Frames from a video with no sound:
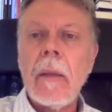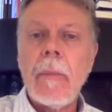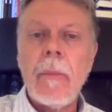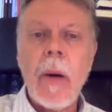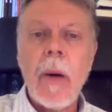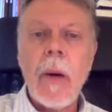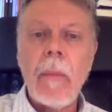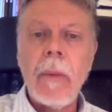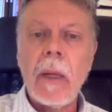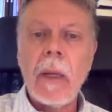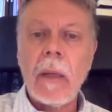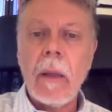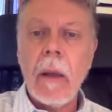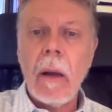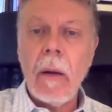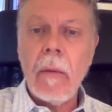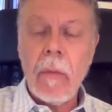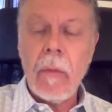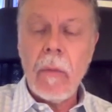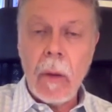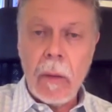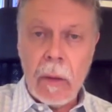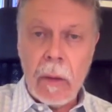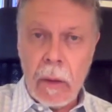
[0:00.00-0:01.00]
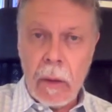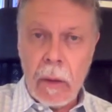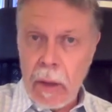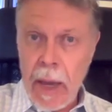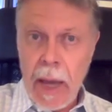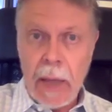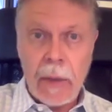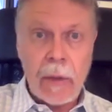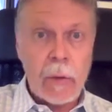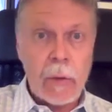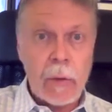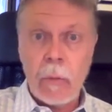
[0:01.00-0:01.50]
The public,
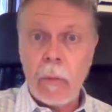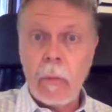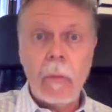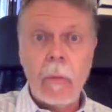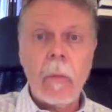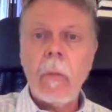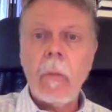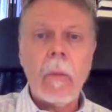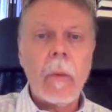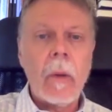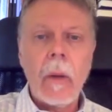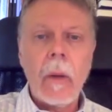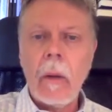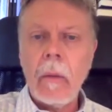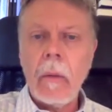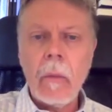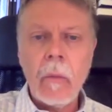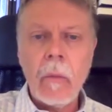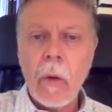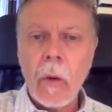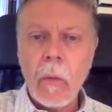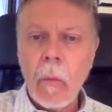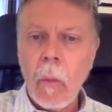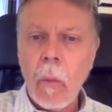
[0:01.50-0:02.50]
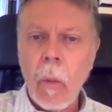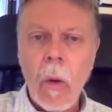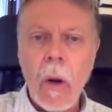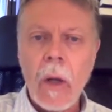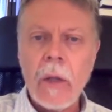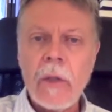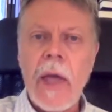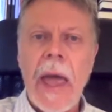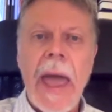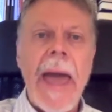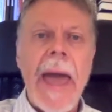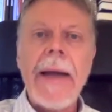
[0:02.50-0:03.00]
yes,
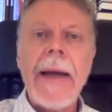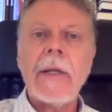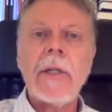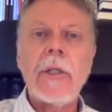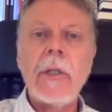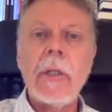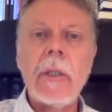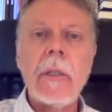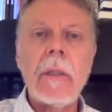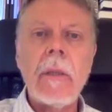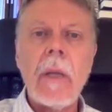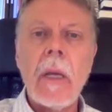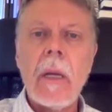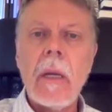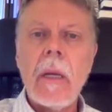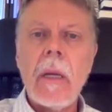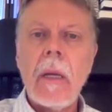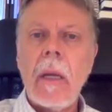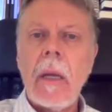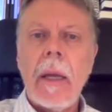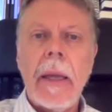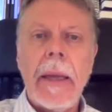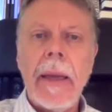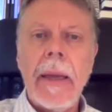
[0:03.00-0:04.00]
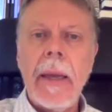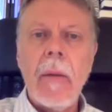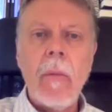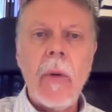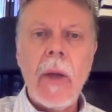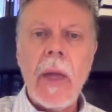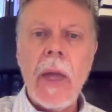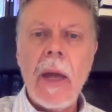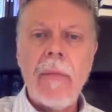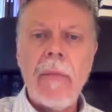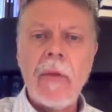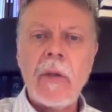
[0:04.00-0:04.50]
wants action. And
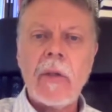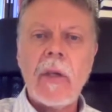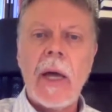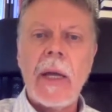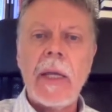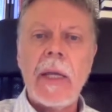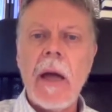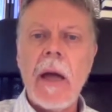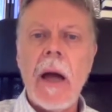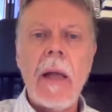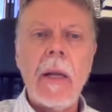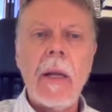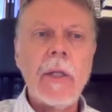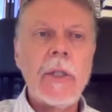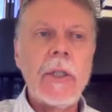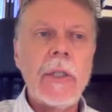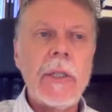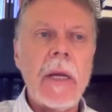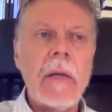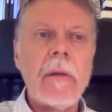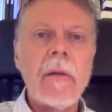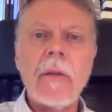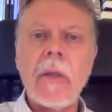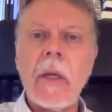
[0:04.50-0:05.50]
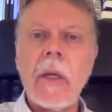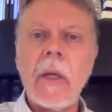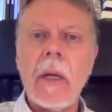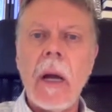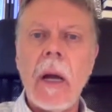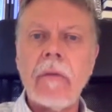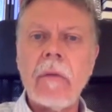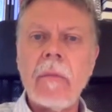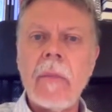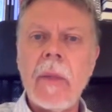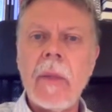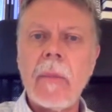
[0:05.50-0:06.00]
we have this ideology now that the
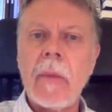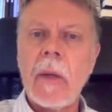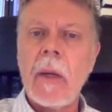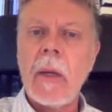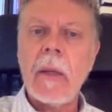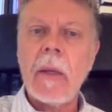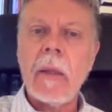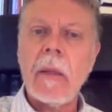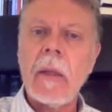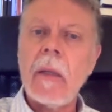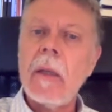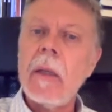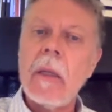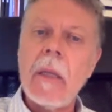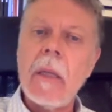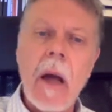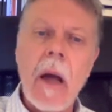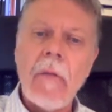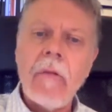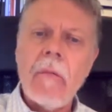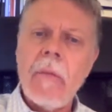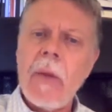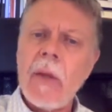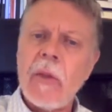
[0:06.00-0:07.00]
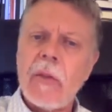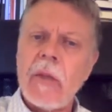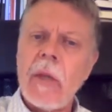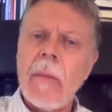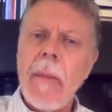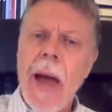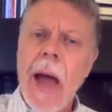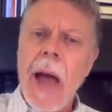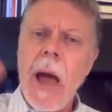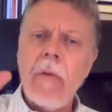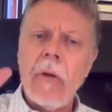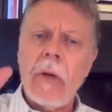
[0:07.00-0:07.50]
government
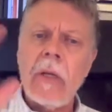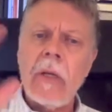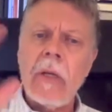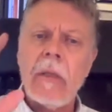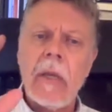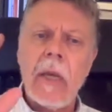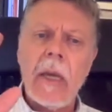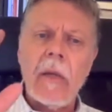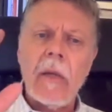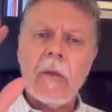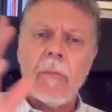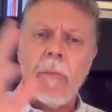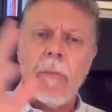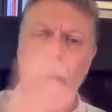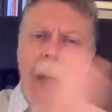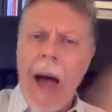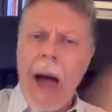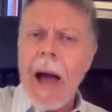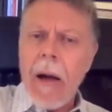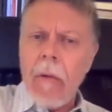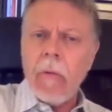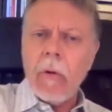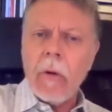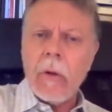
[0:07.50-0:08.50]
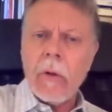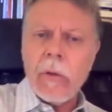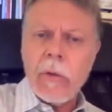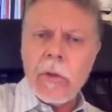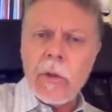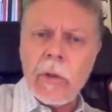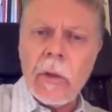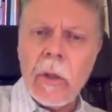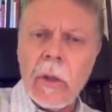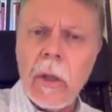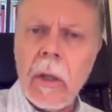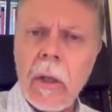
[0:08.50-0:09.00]
somehow contains
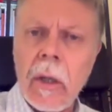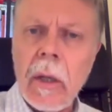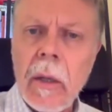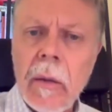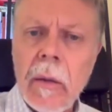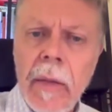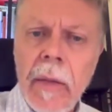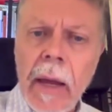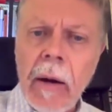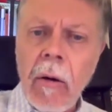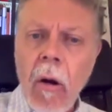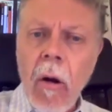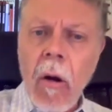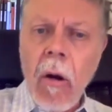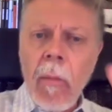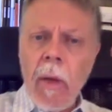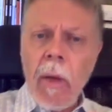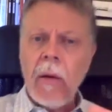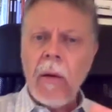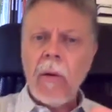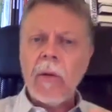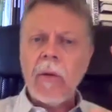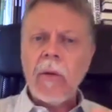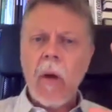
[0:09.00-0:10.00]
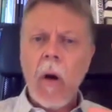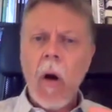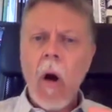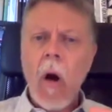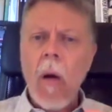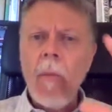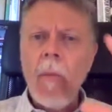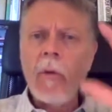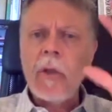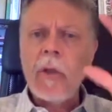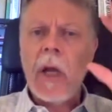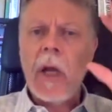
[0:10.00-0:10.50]
powers that are
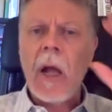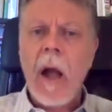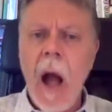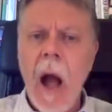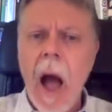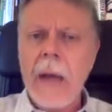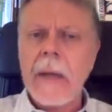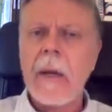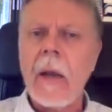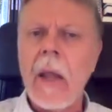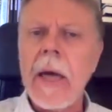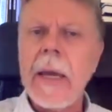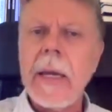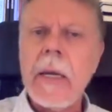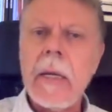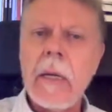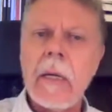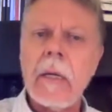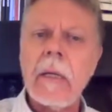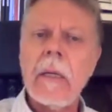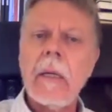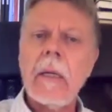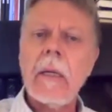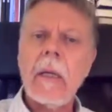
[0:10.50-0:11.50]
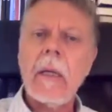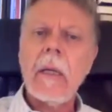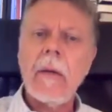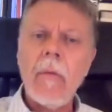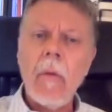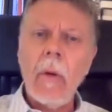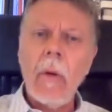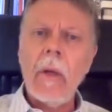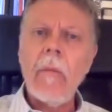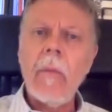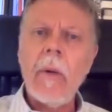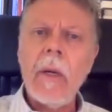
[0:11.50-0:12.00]
almost godlike. And if
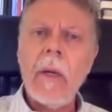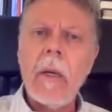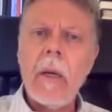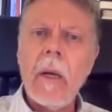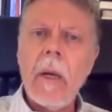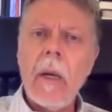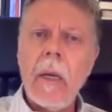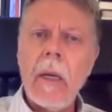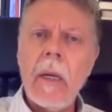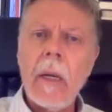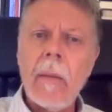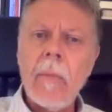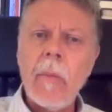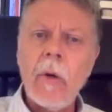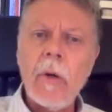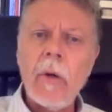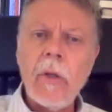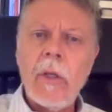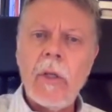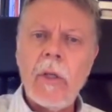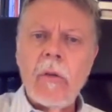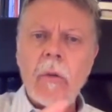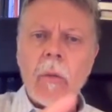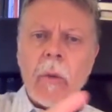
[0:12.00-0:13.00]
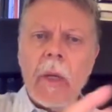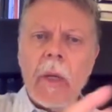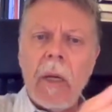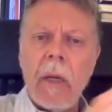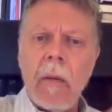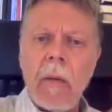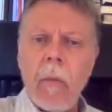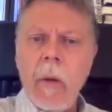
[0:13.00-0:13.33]
only we, in emergencies, we